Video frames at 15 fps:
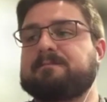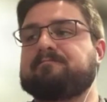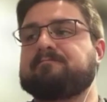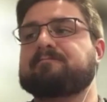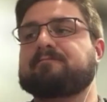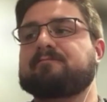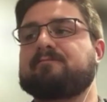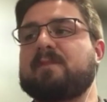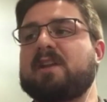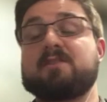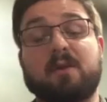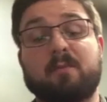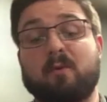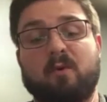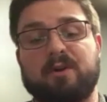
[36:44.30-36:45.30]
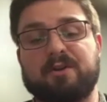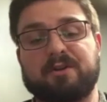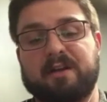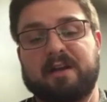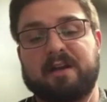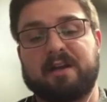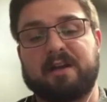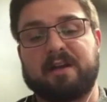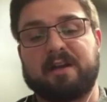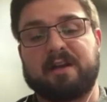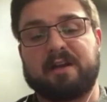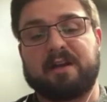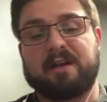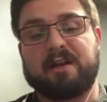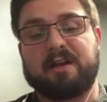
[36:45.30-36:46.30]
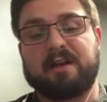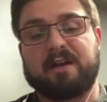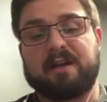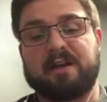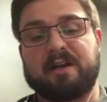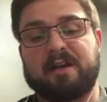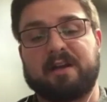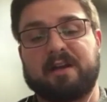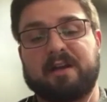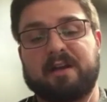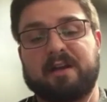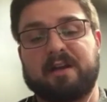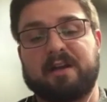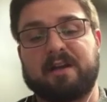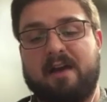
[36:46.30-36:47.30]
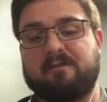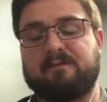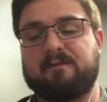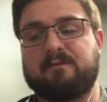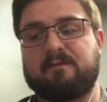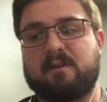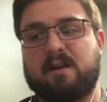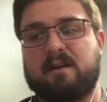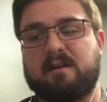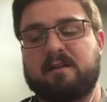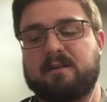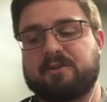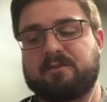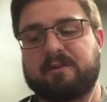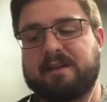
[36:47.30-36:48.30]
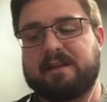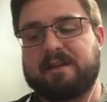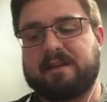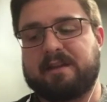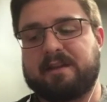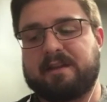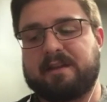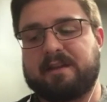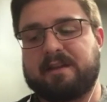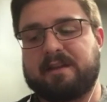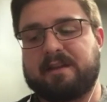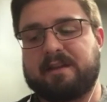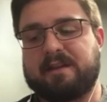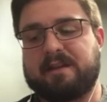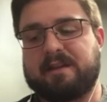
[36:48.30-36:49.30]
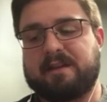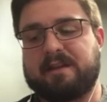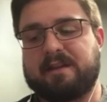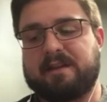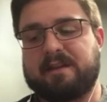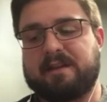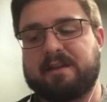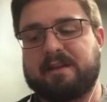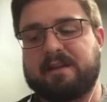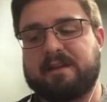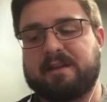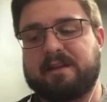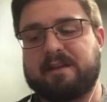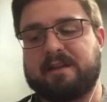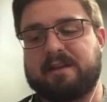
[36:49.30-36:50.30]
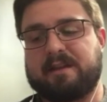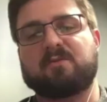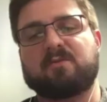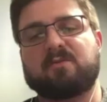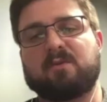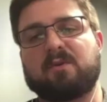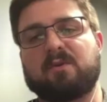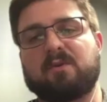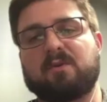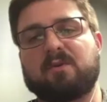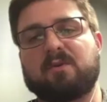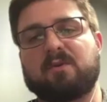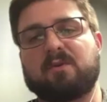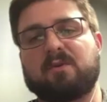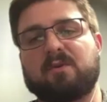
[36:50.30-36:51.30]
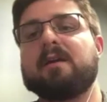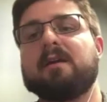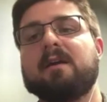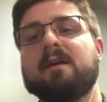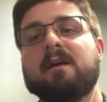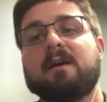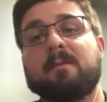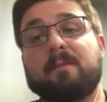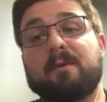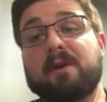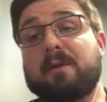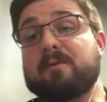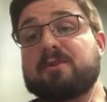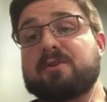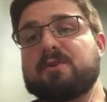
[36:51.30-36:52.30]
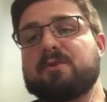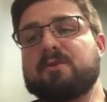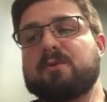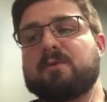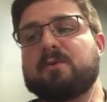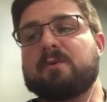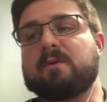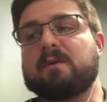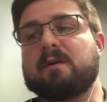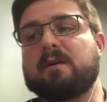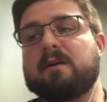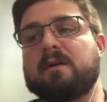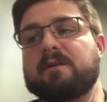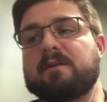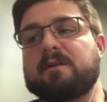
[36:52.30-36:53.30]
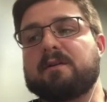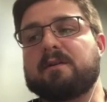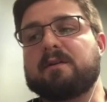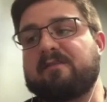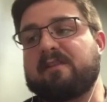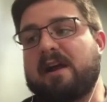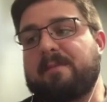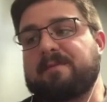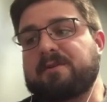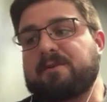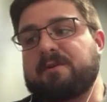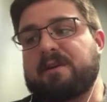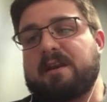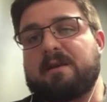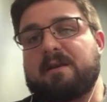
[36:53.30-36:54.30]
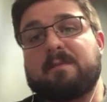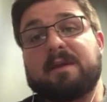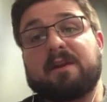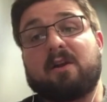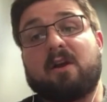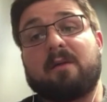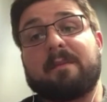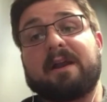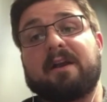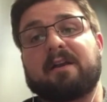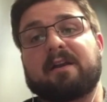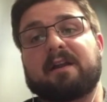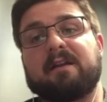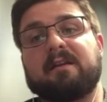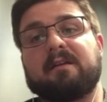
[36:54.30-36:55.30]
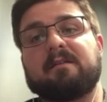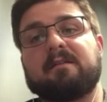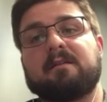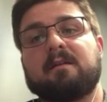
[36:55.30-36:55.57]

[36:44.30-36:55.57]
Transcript: number one, you're going to have a degree that's going to hold some serious weight and depth in the professional world. That's number one. But number two, you're going to have an opportunity to be an All-American.